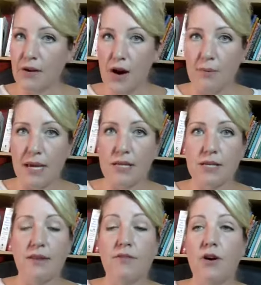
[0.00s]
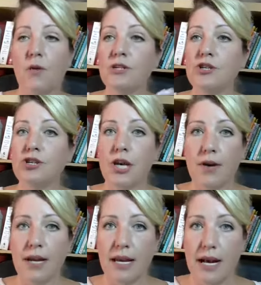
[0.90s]
a comment, if no one's
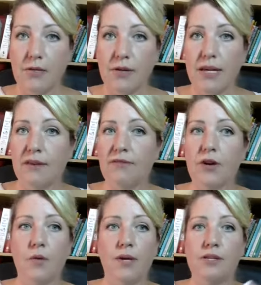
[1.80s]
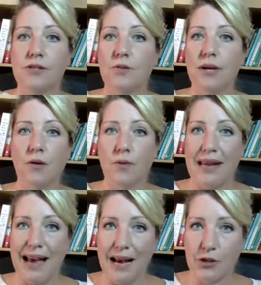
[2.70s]
sharing it out, if no one is doing a
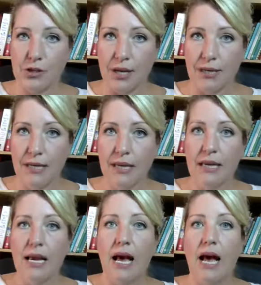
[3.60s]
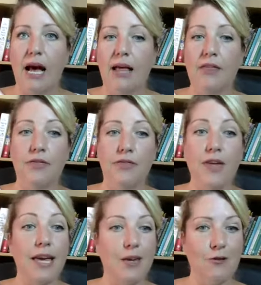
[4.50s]
reaction,
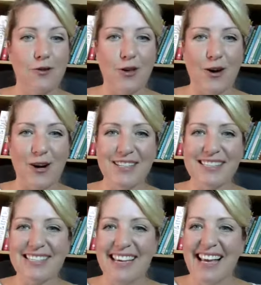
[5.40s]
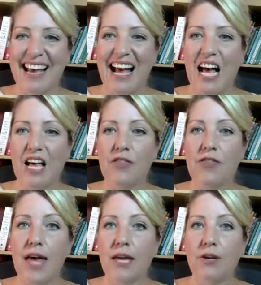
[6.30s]
thank you for the hearts,
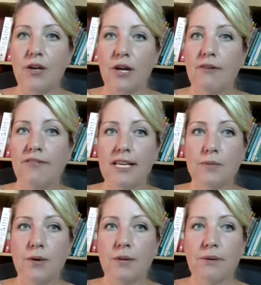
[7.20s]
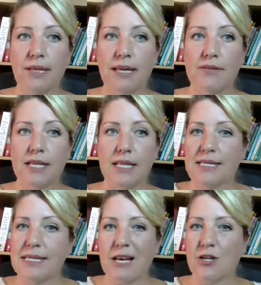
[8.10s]
then Facebook believes that
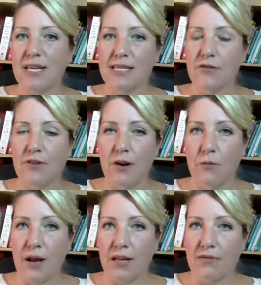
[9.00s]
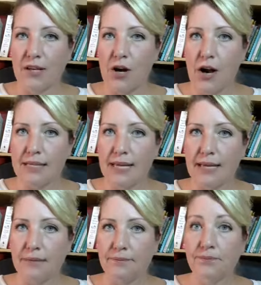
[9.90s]
this actually isn't very relevant content.